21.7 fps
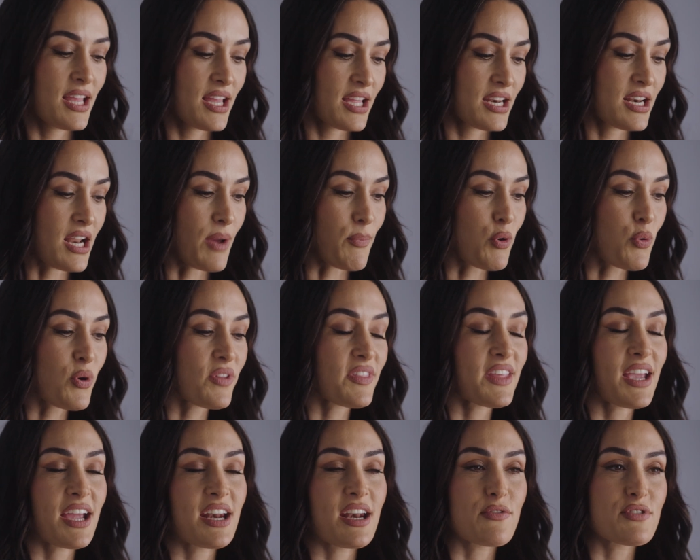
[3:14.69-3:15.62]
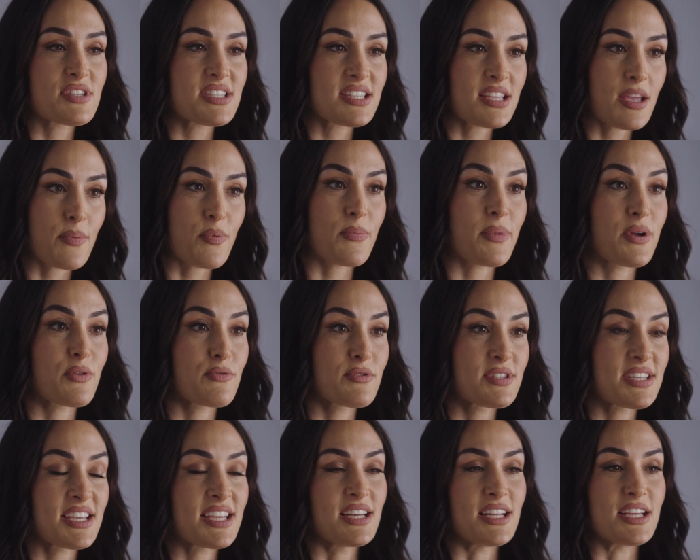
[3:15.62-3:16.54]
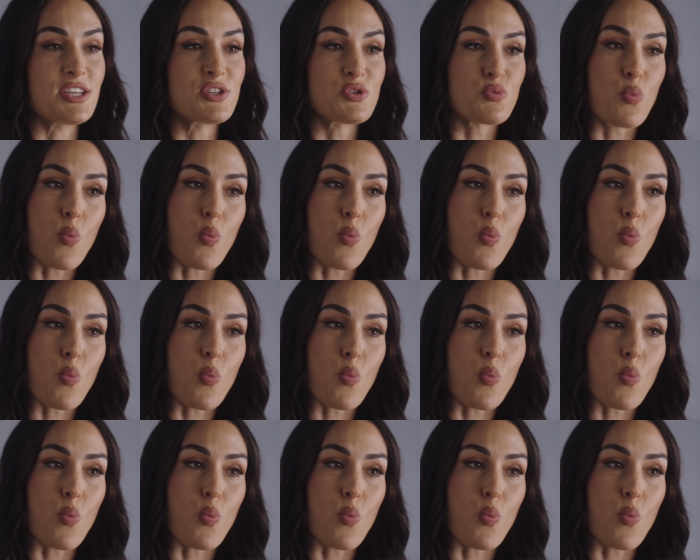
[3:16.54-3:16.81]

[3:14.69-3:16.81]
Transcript: Number one thing I never skip in my routine is